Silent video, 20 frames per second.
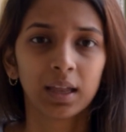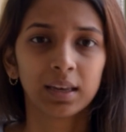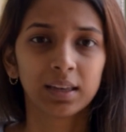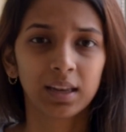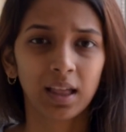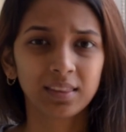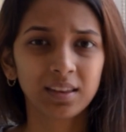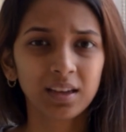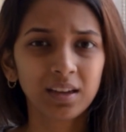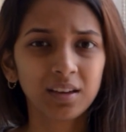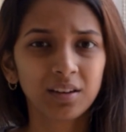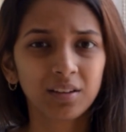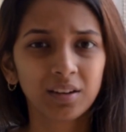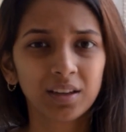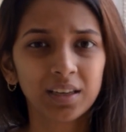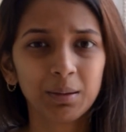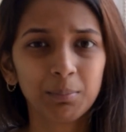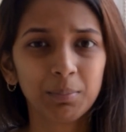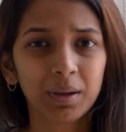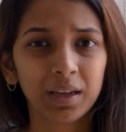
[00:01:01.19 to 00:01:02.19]
Nothing
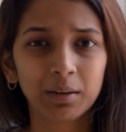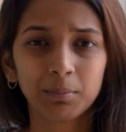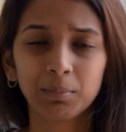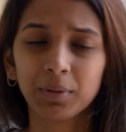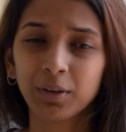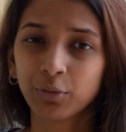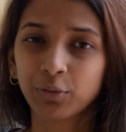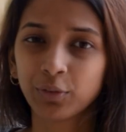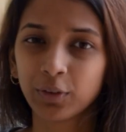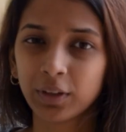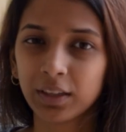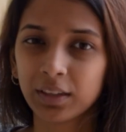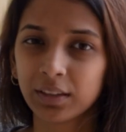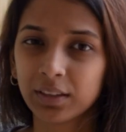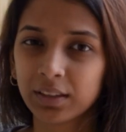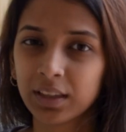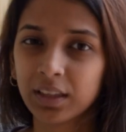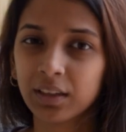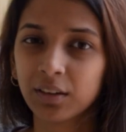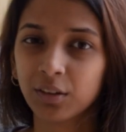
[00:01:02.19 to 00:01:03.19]
really made me
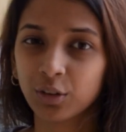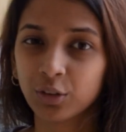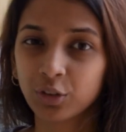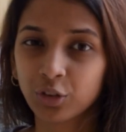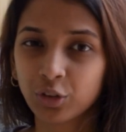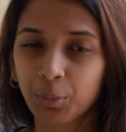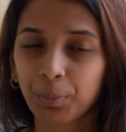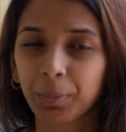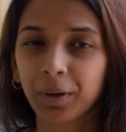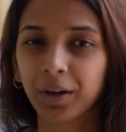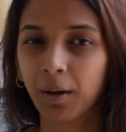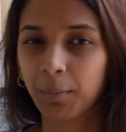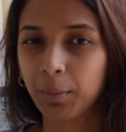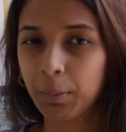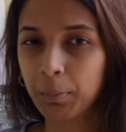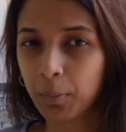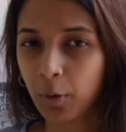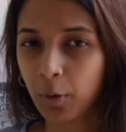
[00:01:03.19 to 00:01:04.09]
feel the urge to pick up a